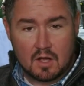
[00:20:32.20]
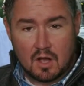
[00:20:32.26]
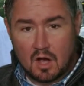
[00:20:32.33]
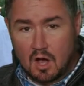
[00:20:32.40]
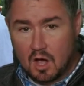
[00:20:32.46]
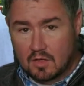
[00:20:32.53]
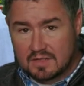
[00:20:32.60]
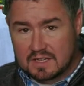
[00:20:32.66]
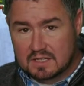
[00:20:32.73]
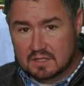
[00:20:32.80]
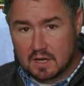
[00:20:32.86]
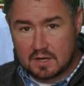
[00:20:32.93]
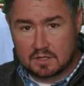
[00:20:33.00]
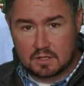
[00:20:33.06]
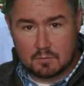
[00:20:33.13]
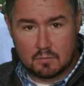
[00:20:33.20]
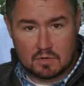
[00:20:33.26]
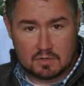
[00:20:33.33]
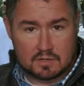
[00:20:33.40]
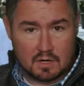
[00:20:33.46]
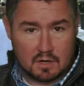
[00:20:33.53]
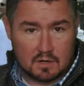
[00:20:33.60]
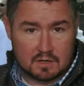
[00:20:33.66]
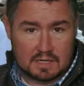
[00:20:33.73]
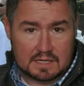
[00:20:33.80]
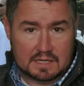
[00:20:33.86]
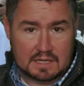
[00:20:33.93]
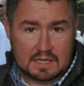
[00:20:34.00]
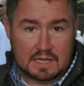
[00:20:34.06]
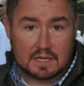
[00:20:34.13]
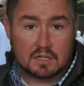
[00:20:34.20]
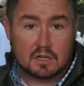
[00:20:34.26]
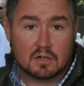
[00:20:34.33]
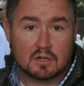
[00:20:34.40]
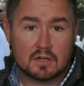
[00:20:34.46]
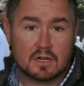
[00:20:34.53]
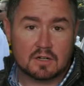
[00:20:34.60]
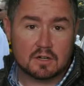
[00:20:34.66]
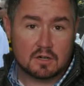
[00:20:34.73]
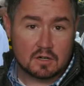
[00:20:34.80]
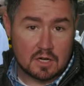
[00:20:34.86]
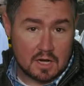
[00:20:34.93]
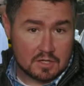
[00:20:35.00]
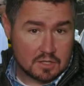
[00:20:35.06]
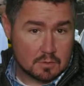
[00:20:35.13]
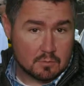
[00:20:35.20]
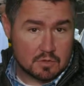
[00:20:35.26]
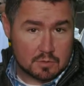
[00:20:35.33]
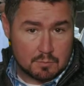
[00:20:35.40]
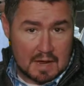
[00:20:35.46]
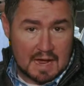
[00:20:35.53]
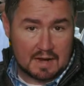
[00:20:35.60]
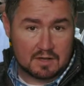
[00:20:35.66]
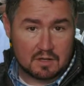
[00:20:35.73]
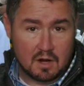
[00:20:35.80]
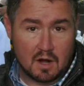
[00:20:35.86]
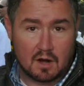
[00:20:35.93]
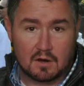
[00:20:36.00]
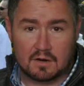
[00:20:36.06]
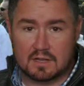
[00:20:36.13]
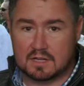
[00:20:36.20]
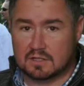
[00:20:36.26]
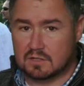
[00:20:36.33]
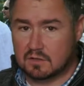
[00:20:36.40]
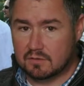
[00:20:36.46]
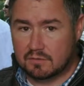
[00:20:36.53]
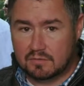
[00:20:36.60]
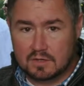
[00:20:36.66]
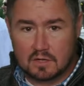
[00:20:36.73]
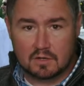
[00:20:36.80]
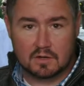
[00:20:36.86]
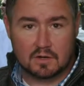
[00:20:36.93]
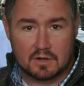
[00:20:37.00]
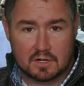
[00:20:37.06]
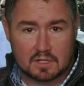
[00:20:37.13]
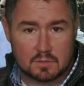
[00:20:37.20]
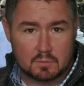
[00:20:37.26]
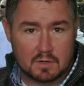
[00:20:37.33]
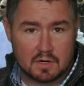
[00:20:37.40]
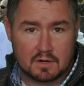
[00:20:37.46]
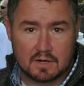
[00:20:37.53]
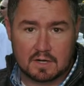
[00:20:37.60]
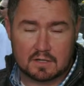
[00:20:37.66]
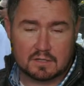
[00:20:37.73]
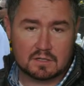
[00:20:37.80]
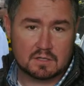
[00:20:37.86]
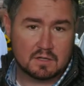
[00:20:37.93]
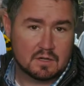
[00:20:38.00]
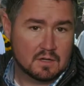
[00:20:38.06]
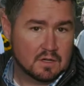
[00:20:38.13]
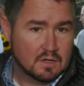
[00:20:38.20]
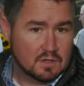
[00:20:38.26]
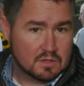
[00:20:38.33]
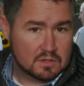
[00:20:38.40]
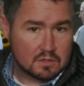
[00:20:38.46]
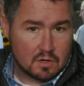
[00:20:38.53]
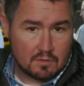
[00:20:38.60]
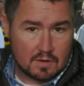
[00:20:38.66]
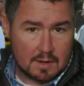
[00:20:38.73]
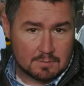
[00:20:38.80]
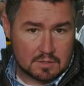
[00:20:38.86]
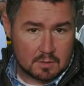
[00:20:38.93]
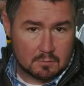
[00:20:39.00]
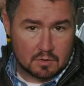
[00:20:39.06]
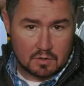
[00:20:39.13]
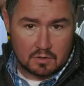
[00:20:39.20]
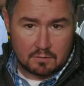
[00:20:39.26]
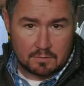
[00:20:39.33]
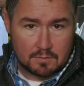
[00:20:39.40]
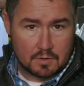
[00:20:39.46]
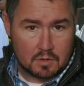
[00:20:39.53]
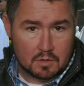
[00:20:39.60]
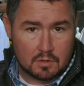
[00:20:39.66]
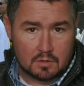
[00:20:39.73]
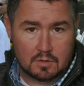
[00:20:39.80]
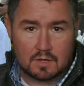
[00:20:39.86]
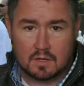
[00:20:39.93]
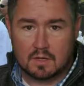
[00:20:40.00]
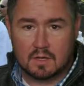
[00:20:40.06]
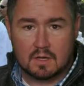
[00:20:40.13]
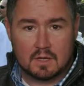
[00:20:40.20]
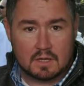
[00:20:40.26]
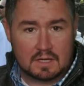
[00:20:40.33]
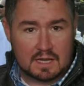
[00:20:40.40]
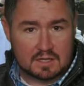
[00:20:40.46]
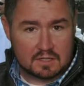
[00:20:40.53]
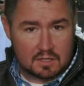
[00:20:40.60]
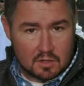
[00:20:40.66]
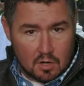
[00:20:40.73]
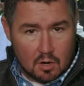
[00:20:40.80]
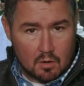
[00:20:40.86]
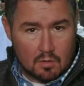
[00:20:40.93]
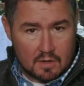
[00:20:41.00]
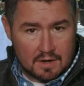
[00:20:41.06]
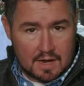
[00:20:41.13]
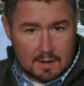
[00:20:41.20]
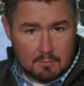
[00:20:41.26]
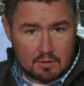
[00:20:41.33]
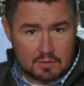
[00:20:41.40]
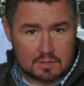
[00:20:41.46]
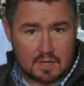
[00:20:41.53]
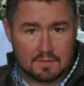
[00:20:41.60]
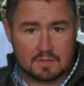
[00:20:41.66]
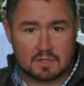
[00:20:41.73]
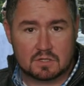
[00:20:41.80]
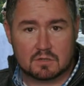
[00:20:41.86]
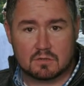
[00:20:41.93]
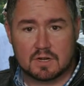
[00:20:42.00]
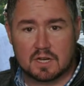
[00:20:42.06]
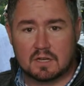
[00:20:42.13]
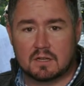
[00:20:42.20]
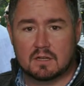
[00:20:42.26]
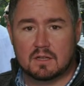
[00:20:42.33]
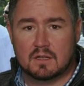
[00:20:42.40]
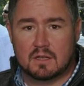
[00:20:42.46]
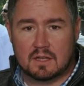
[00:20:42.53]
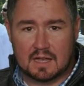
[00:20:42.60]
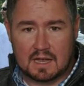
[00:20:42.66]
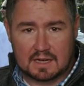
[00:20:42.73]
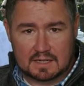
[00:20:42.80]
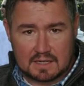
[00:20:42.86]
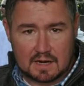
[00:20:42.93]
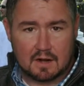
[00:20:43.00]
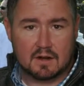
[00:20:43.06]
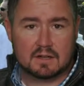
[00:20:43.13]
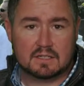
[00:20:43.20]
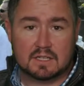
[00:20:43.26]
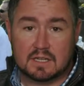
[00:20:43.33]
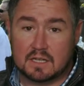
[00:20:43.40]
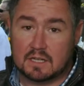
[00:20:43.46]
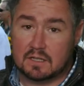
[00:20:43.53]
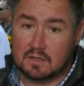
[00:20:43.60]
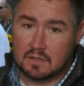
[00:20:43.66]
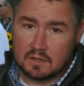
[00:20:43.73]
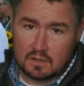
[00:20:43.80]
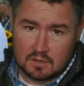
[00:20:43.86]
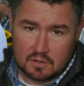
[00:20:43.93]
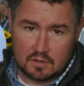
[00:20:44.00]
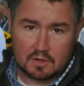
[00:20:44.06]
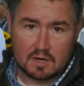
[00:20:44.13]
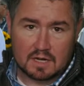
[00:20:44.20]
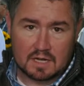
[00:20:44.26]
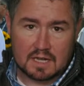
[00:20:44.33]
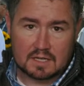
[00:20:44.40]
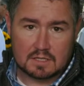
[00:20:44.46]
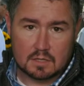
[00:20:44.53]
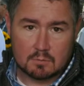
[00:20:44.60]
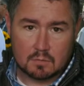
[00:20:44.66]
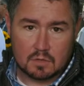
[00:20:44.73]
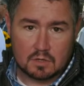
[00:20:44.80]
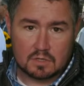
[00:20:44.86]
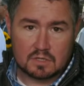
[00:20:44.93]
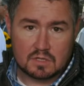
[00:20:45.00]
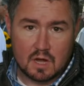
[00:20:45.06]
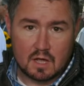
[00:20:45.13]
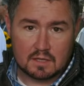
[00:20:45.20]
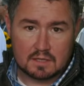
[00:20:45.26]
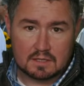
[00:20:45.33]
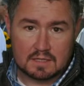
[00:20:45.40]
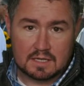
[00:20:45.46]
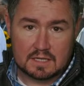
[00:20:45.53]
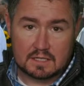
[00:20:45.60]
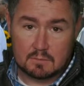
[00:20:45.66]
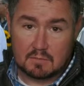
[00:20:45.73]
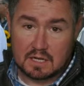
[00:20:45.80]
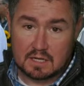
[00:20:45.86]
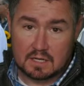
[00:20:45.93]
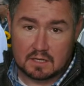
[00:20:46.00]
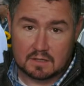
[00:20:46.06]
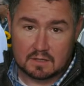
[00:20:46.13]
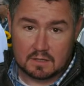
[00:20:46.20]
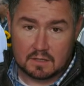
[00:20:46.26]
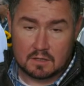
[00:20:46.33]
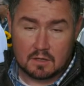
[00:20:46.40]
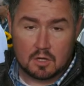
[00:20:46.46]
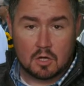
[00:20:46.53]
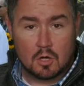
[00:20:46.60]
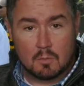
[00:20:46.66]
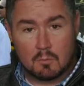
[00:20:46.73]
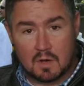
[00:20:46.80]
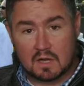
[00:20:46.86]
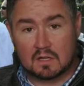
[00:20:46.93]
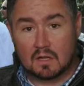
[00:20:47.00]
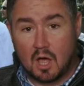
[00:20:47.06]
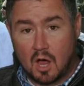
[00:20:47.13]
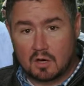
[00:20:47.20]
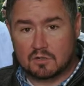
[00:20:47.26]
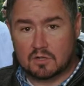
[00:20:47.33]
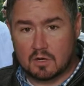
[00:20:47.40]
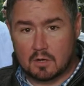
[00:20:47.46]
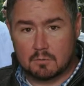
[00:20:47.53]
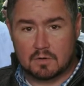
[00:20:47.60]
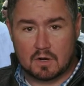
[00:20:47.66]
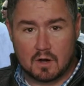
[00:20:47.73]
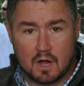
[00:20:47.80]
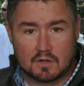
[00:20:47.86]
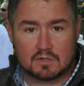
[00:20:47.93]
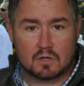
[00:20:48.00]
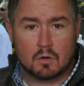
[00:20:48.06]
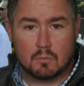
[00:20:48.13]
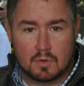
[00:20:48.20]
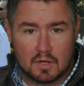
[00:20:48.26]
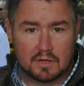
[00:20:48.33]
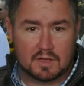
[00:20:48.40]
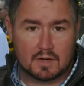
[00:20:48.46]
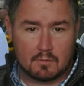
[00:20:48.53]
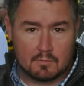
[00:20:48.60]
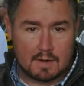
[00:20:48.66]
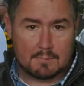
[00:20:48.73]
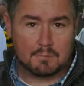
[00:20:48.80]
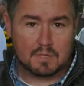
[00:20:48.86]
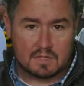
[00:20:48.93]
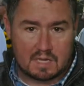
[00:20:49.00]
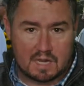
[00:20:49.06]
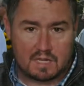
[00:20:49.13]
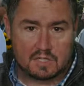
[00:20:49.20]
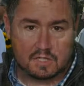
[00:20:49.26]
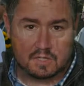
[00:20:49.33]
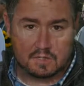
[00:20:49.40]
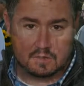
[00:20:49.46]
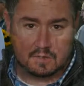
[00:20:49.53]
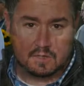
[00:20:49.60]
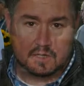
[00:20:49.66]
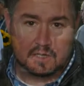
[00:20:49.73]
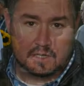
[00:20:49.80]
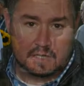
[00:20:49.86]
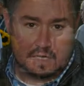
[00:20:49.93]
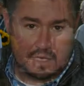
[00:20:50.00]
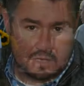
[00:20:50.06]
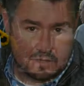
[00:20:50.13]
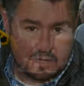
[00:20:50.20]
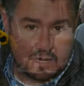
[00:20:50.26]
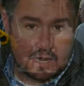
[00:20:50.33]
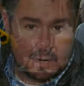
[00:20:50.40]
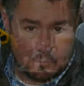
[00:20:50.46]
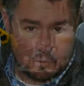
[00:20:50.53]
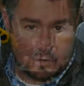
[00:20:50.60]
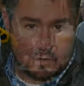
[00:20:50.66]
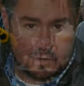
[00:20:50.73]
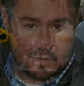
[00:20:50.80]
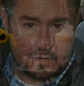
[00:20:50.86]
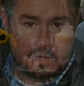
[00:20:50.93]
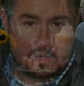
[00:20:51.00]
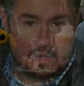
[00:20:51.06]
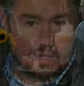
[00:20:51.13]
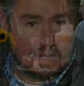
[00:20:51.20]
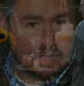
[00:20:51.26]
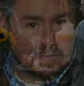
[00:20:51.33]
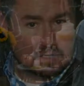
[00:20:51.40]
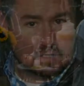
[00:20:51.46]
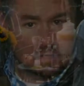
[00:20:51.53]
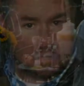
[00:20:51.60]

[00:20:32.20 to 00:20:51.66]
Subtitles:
All these customers are in your customer's backyard. It's a feel-good experience. Serve up some good food, get to know the neighbors on the street, and guaranteed you're going to get some good solid leads immediately, but long-term you're also building a reputation in the neighborhood as the